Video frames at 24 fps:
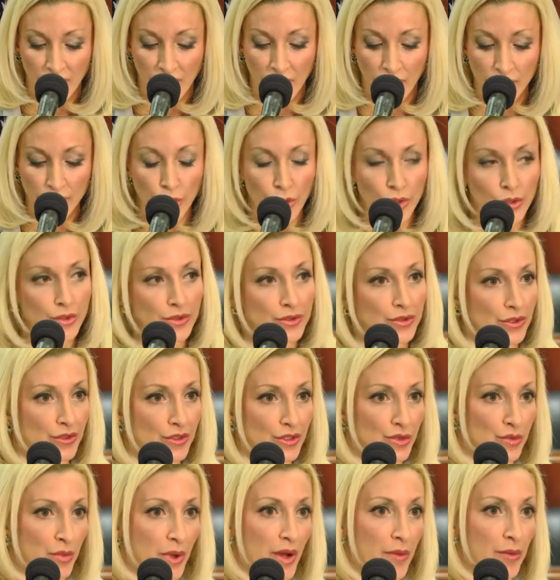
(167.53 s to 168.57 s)
Our local
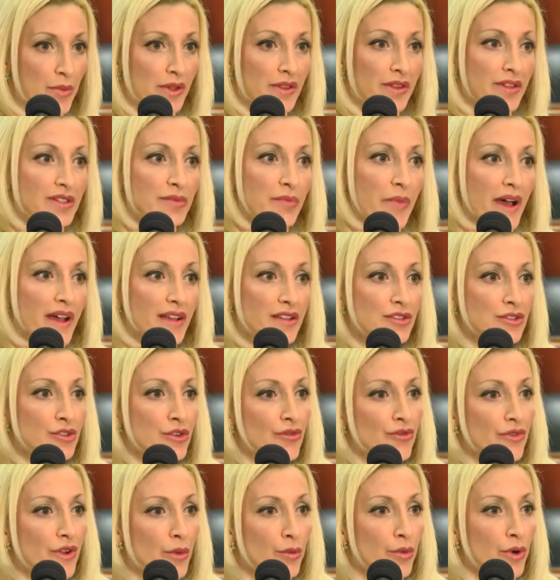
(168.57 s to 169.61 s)
newspaper this past
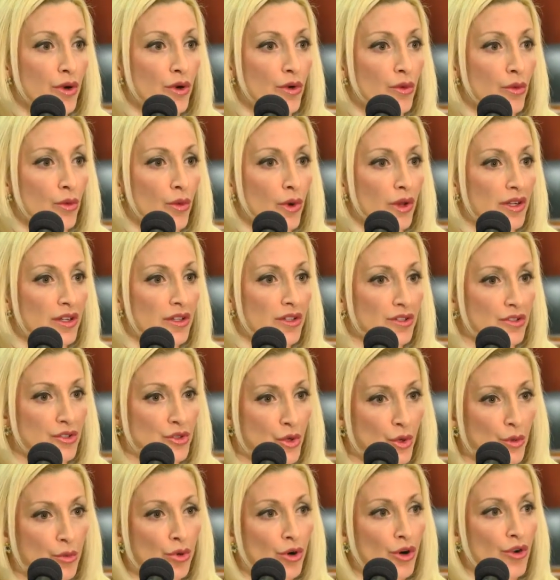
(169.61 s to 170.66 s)
November wanted to
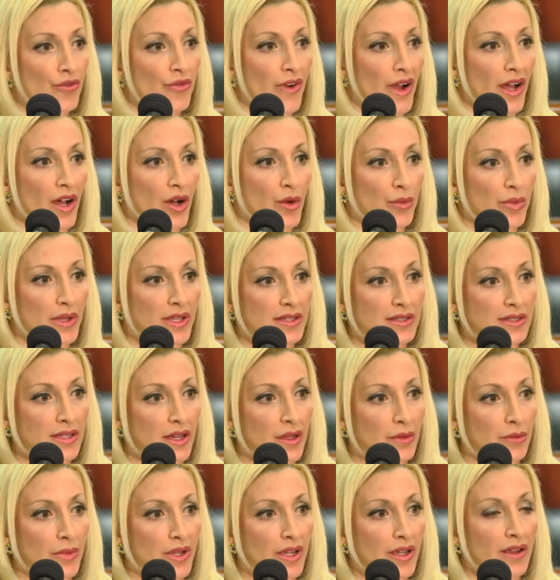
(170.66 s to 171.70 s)
do a profile piece
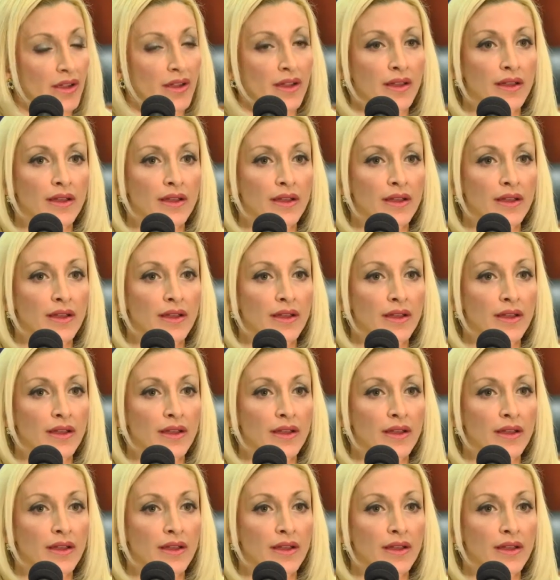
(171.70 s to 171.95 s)
on me.